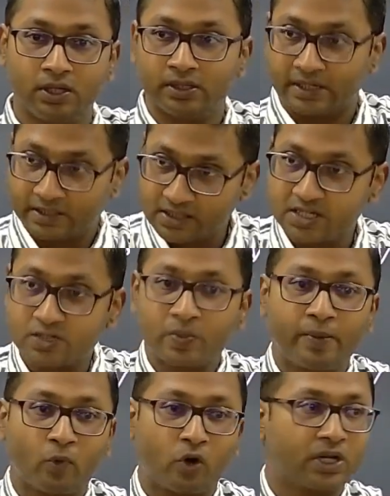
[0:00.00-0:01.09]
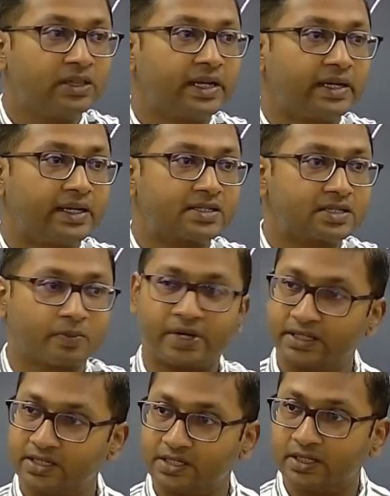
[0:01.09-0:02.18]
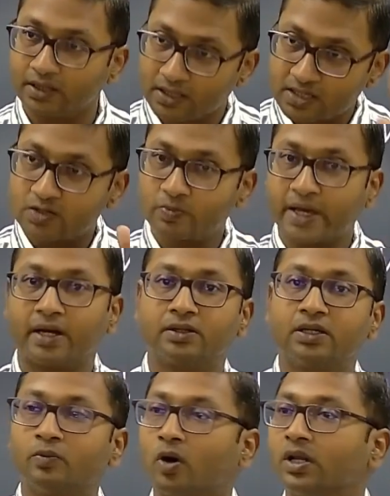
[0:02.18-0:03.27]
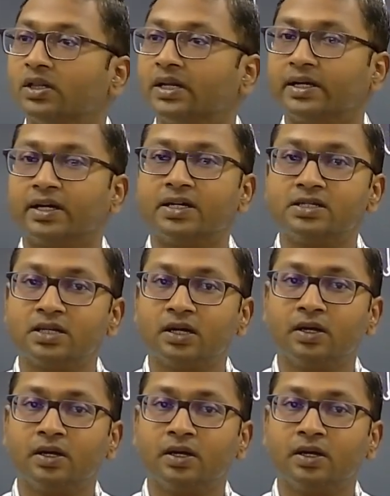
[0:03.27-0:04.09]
That this is my model that does summarization, this is my another model that does